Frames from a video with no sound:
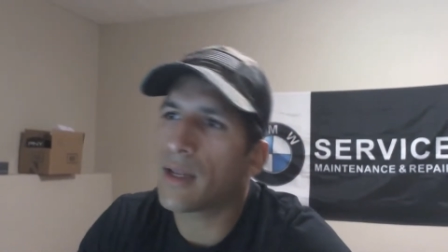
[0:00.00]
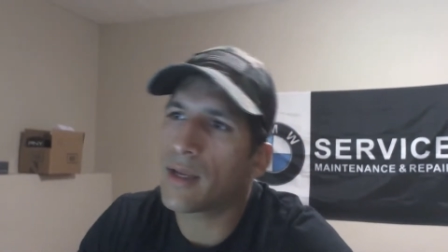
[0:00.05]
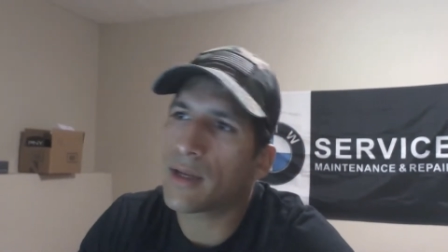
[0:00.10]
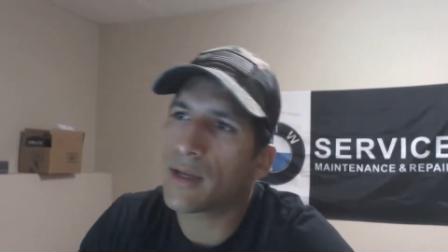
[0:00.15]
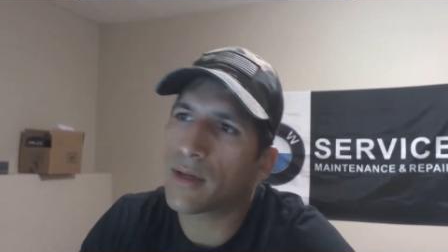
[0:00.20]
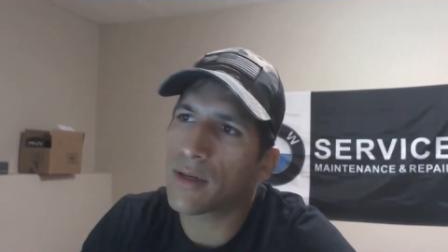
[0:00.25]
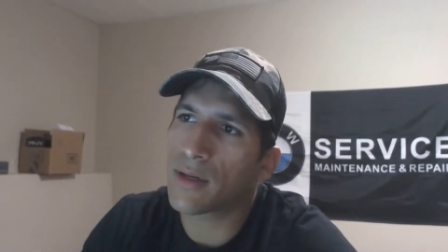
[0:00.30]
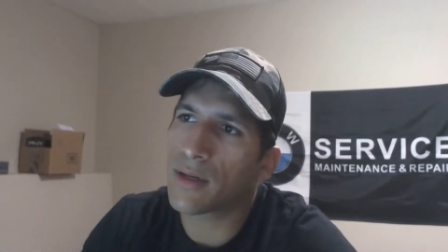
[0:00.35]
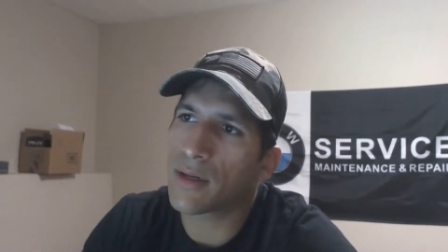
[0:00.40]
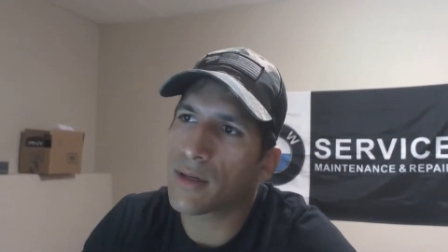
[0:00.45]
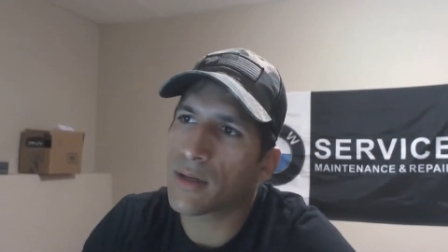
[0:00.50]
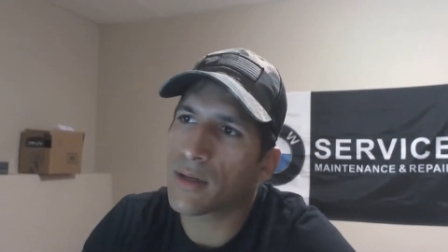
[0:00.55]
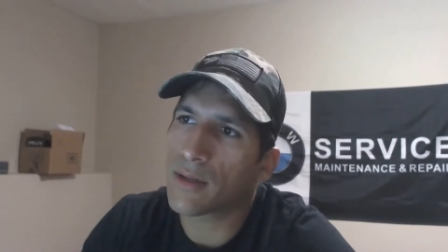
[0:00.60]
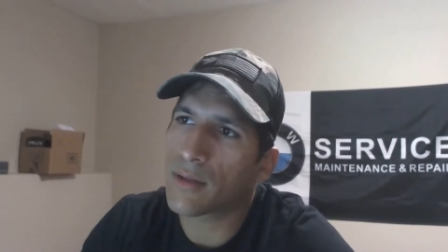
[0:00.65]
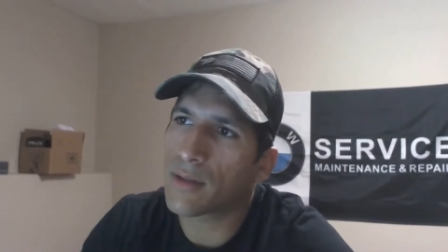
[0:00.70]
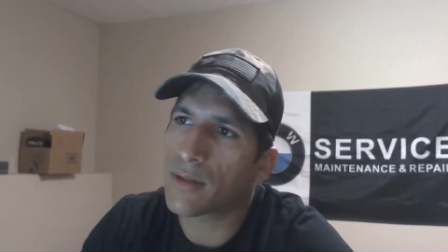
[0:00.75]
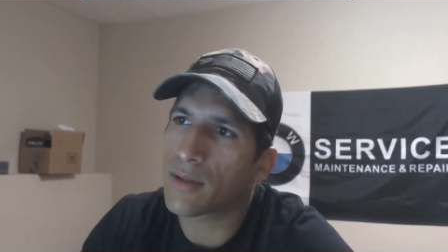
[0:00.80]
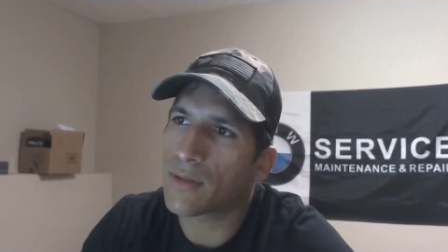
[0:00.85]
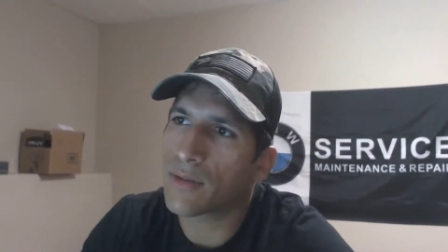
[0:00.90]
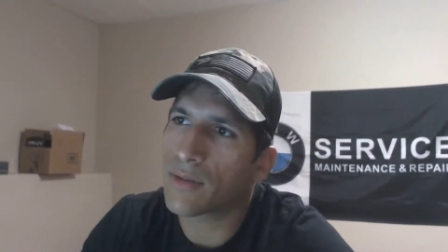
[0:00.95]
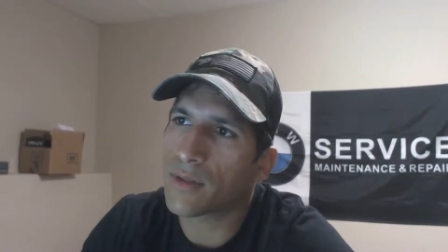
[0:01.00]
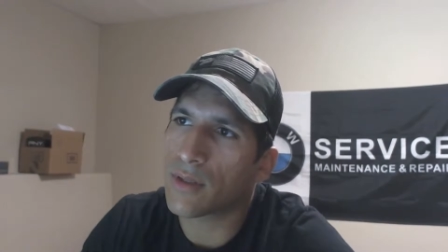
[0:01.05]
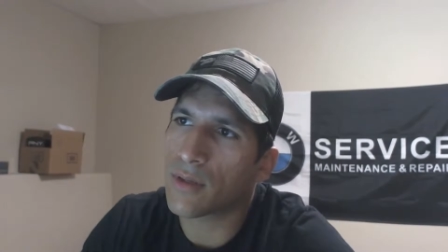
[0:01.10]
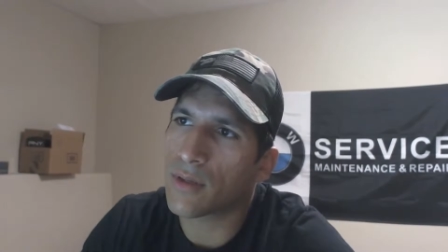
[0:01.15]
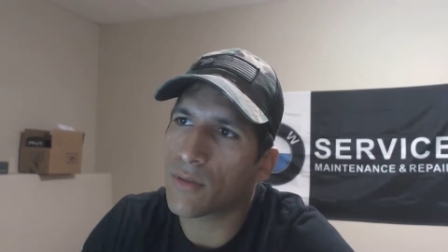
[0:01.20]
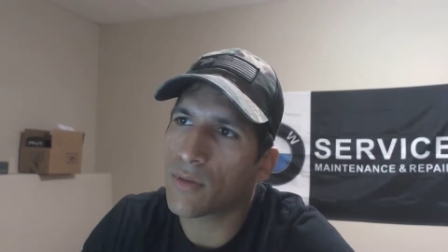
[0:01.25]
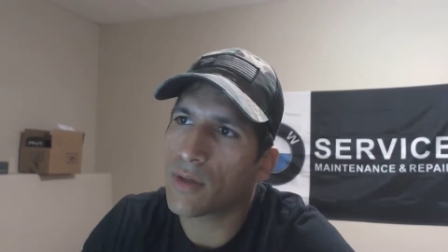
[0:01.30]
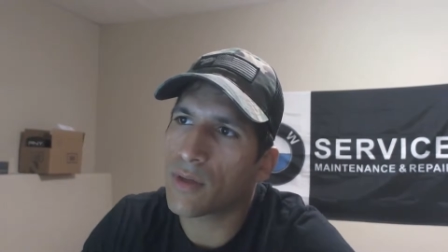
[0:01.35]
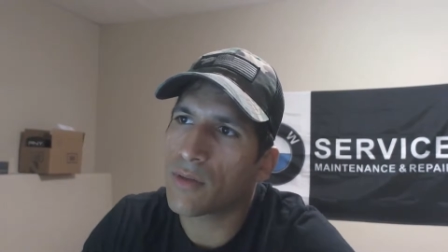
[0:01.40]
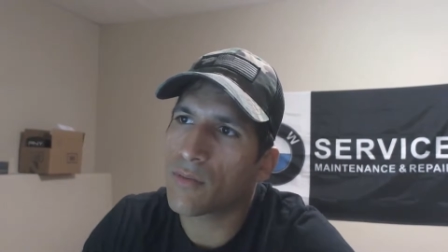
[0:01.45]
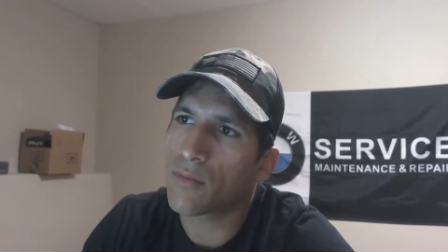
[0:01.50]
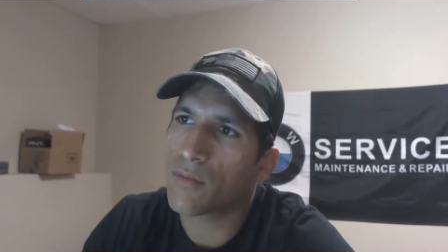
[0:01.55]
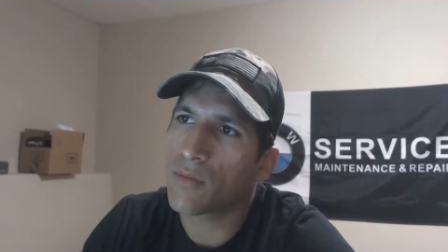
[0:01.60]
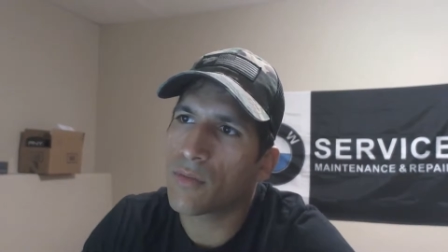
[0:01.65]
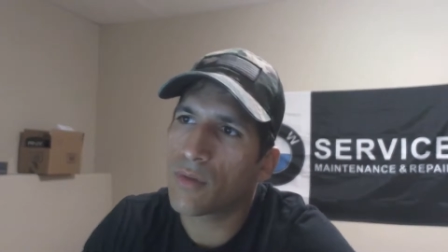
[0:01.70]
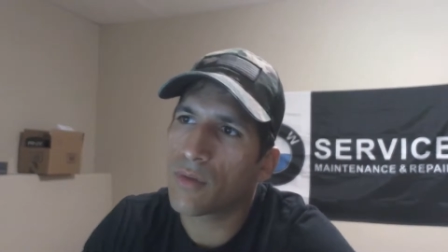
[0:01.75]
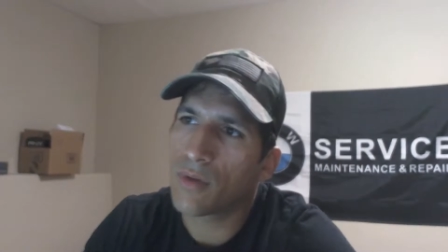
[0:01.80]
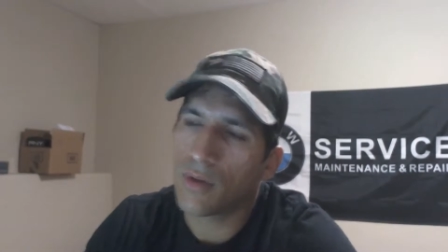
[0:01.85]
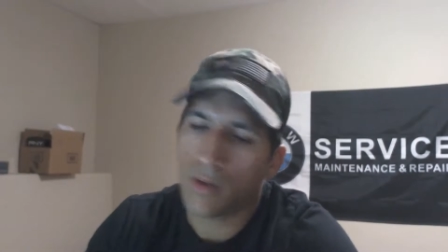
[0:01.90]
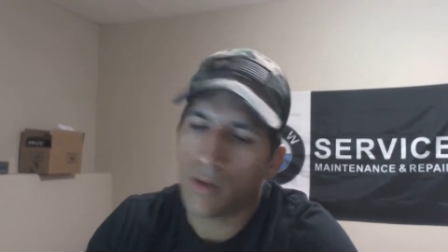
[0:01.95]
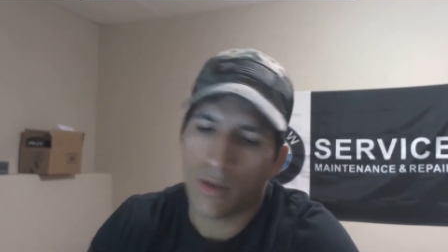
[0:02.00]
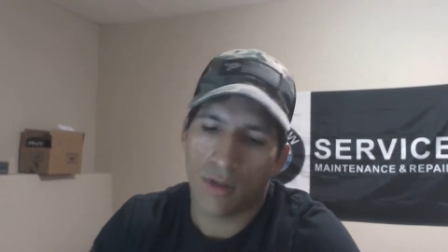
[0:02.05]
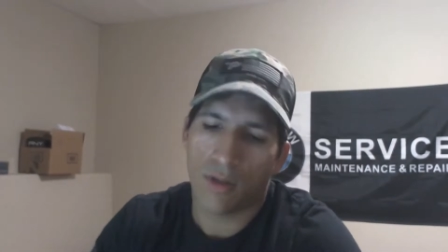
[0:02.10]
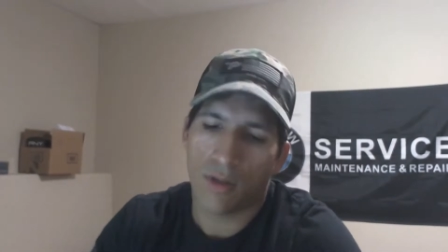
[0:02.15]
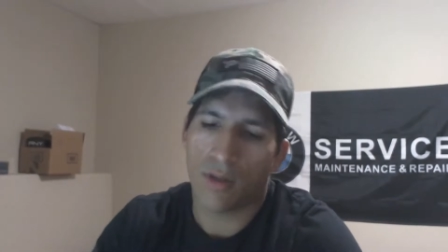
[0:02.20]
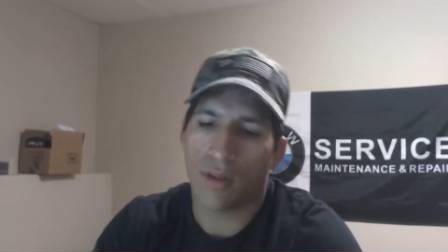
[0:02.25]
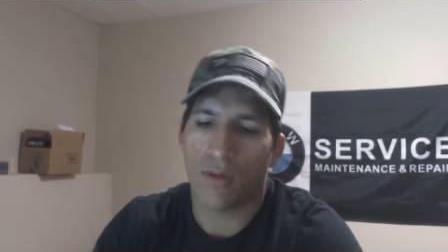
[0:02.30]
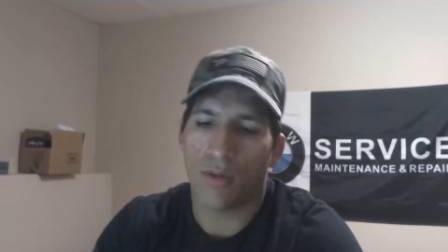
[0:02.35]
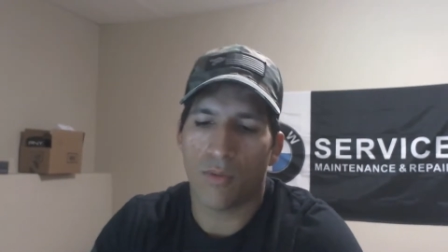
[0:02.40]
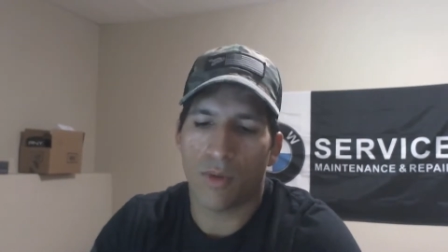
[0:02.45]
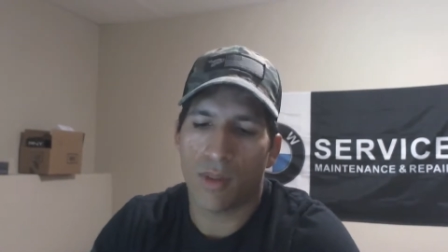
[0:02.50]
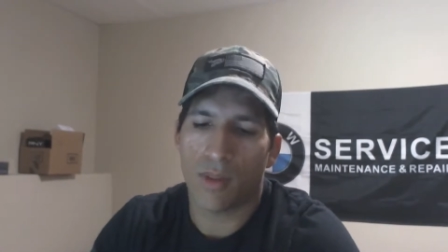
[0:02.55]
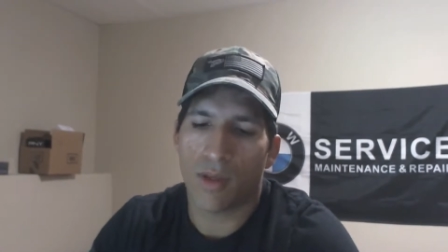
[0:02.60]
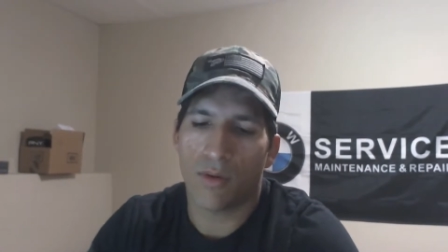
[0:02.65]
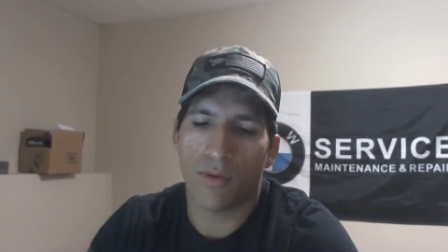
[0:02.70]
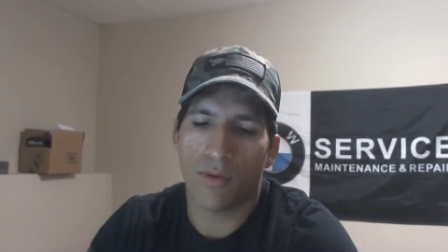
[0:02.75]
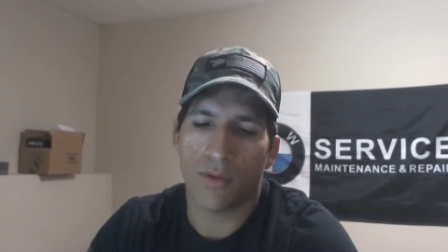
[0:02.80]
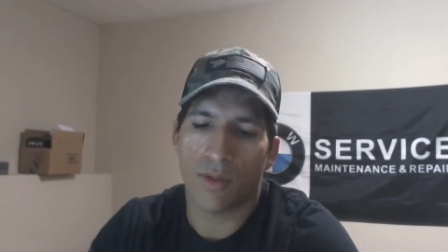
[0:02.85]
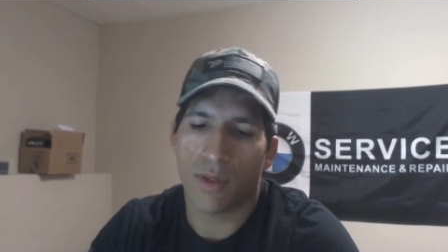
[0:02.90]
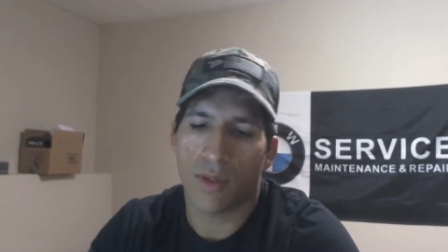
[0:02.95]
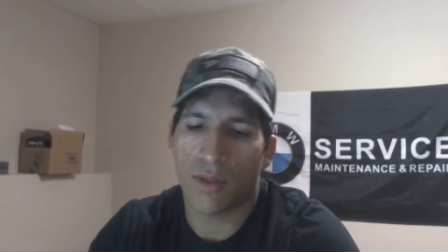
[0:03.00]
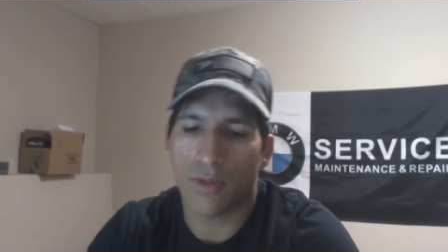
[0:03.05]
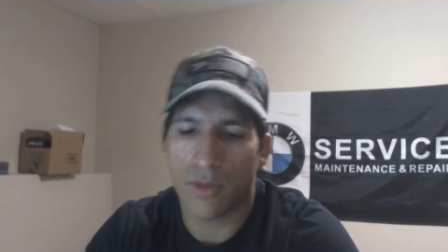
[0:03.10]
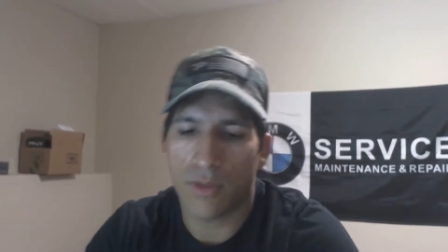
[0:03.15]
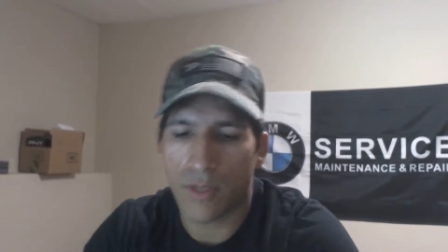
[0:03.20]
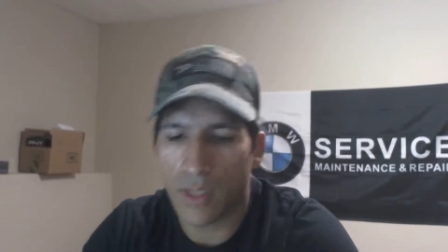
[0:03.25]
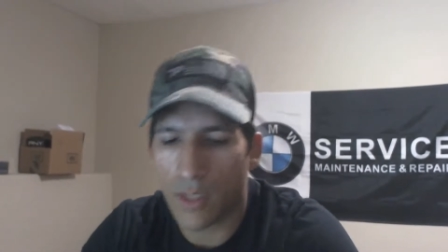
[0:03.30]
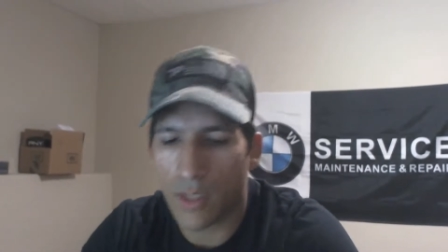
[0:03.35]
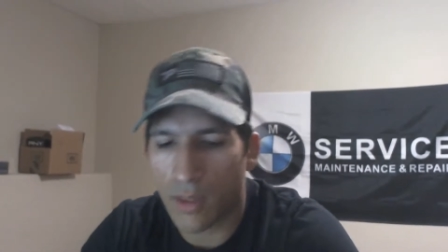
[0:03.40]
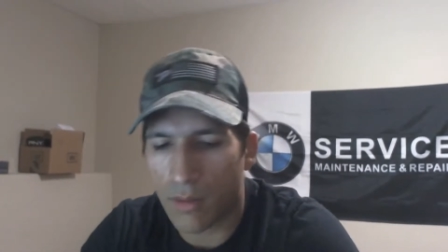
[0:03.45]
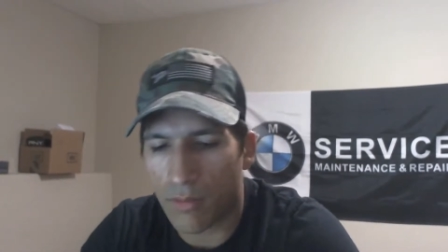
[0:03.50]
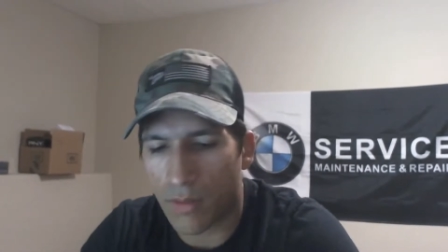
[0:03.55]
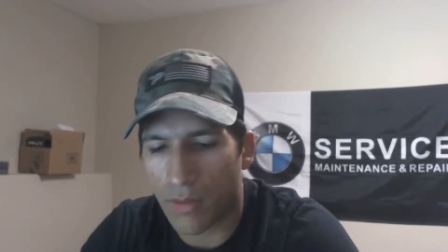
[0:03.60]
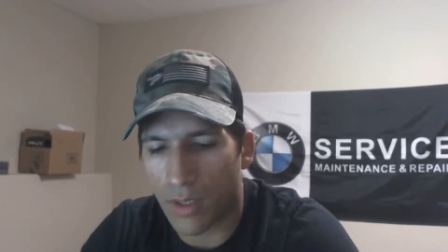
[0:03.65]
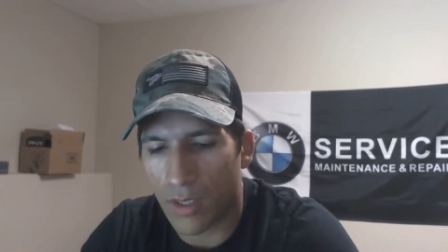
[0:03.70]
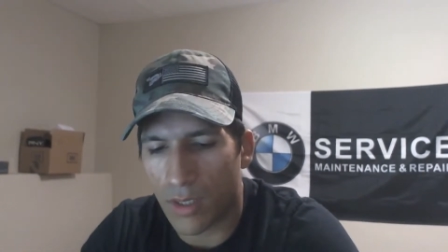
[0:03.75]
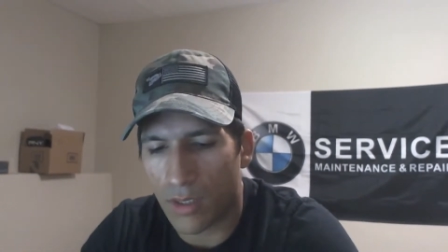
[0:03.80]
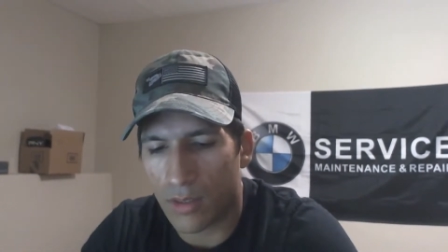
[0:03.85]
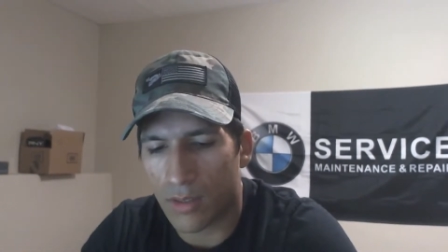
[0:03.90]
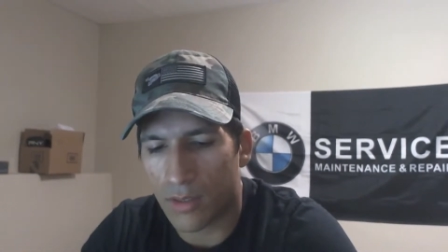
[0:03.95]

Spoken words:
liter. Let's see what the one that was in the Z3.